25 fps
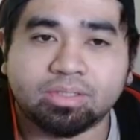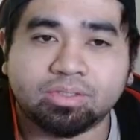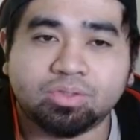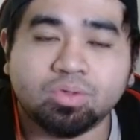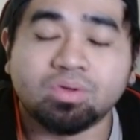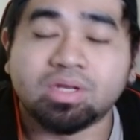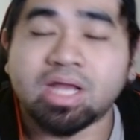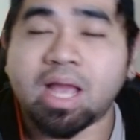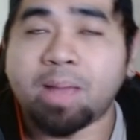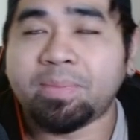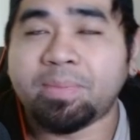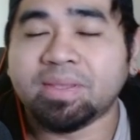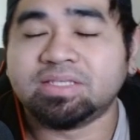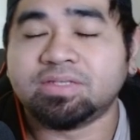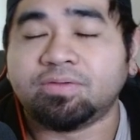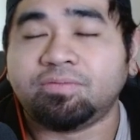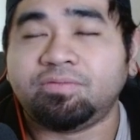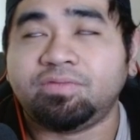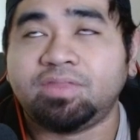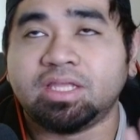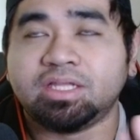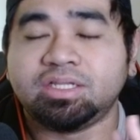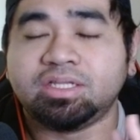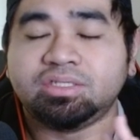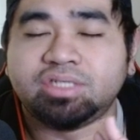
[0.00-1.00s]
2 copies
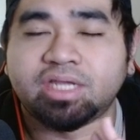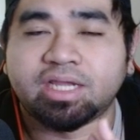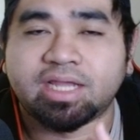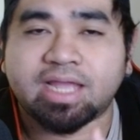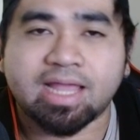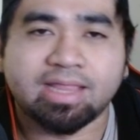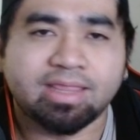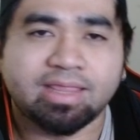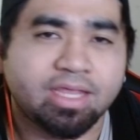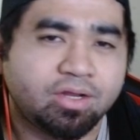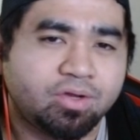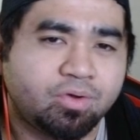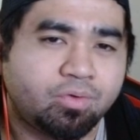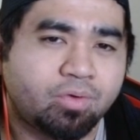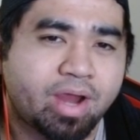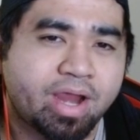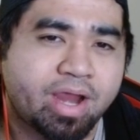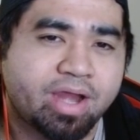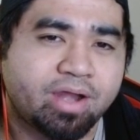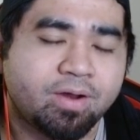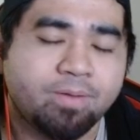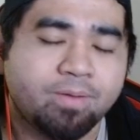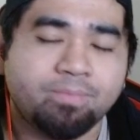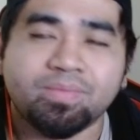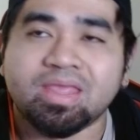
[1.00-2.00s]
of the Gigantic
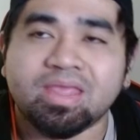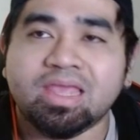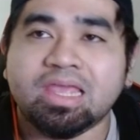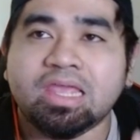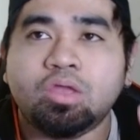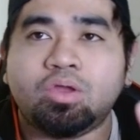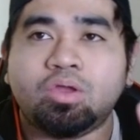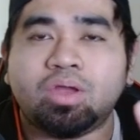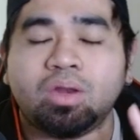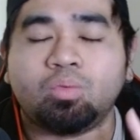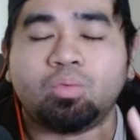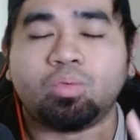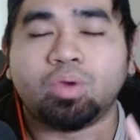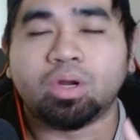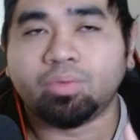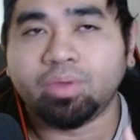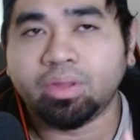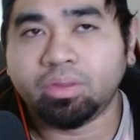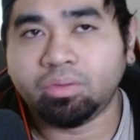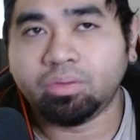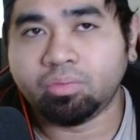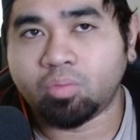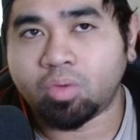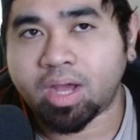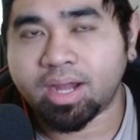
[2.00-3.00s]
Grinder. You can work
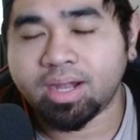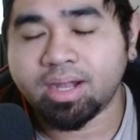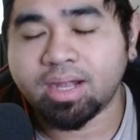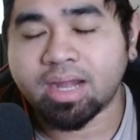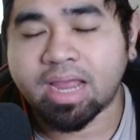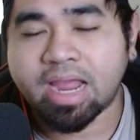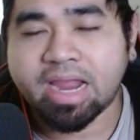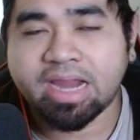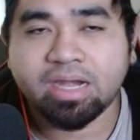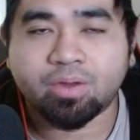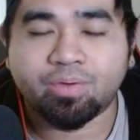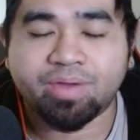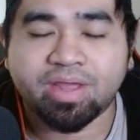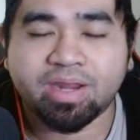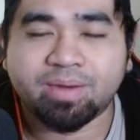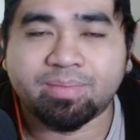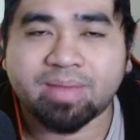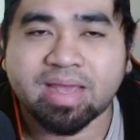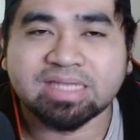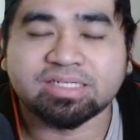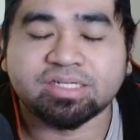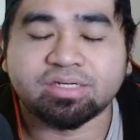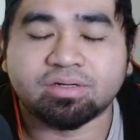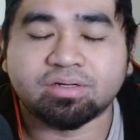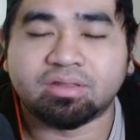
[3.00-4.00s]
with 1. I know in
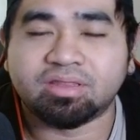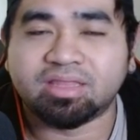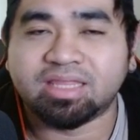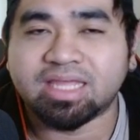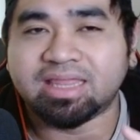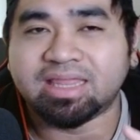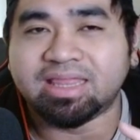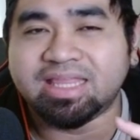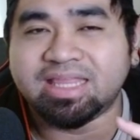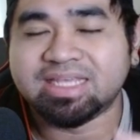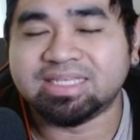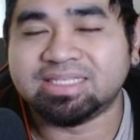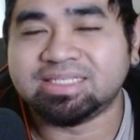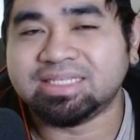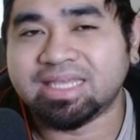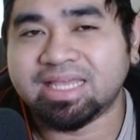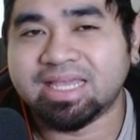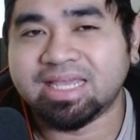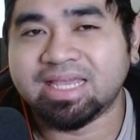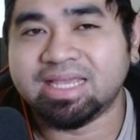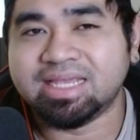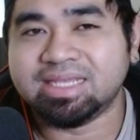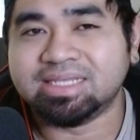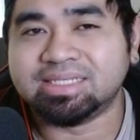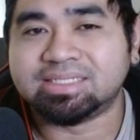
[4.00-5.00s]
Master Duel that this
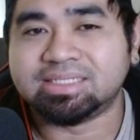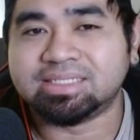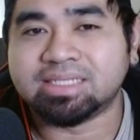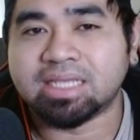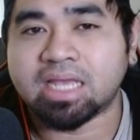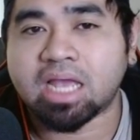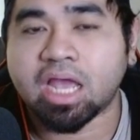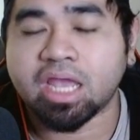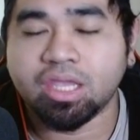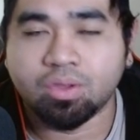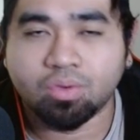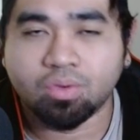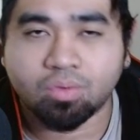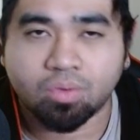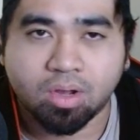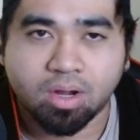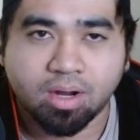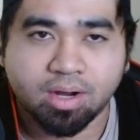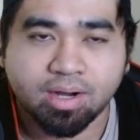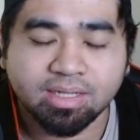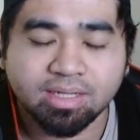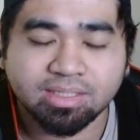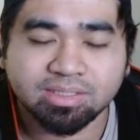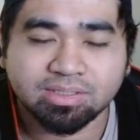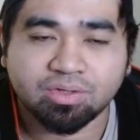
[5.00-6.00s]
is a
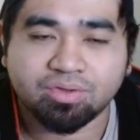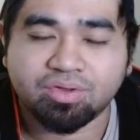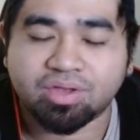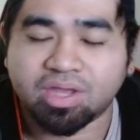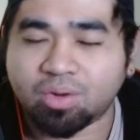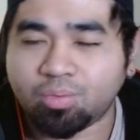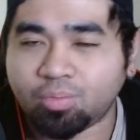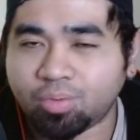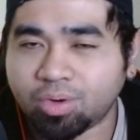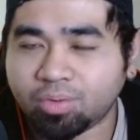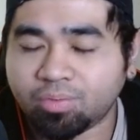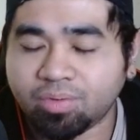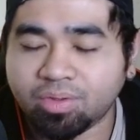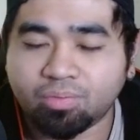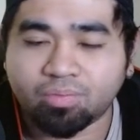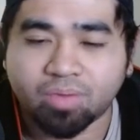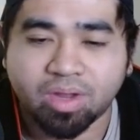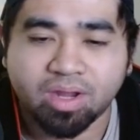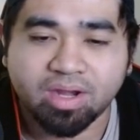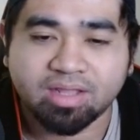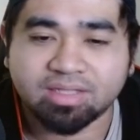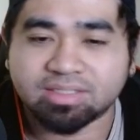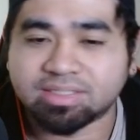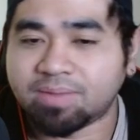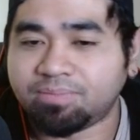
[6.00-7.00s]
UR, so you can work with
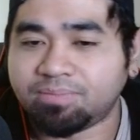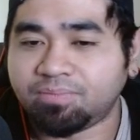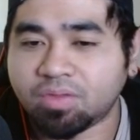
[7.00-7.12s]
1. It's up to